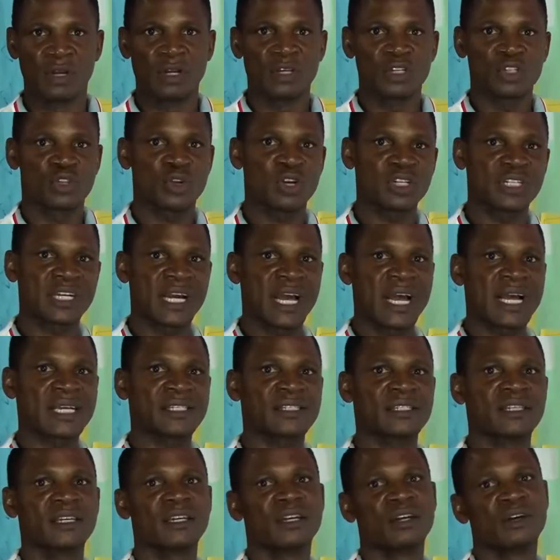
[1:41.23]
such
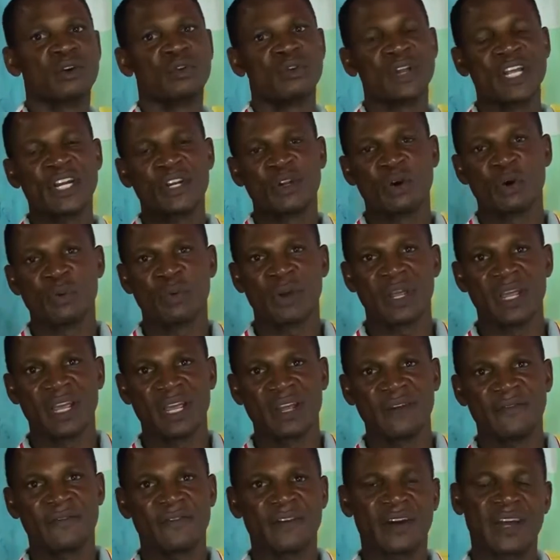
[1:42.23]
as radio
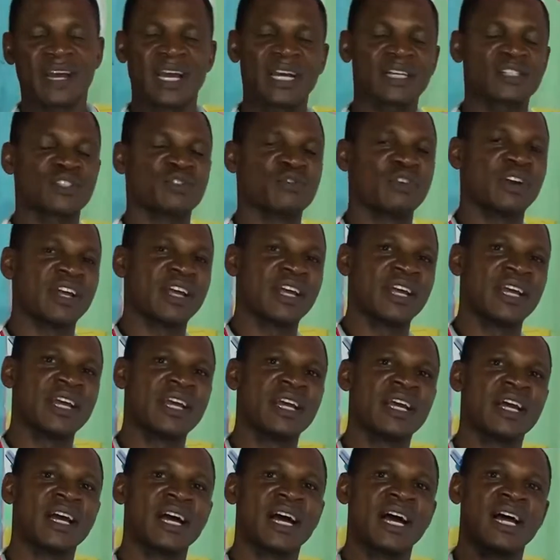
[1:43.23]
wave,
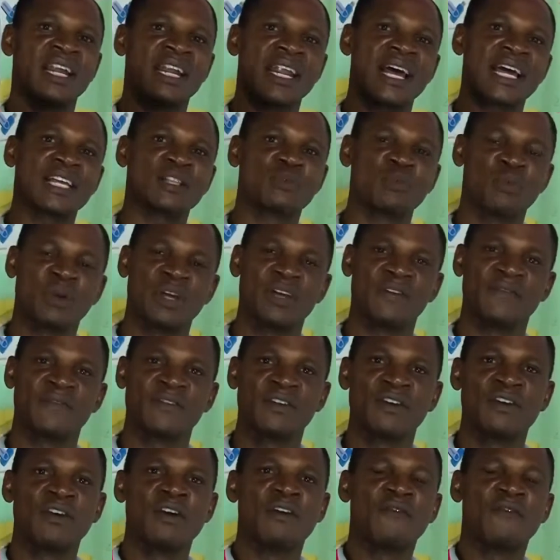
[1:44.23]
X-ray, and light wave.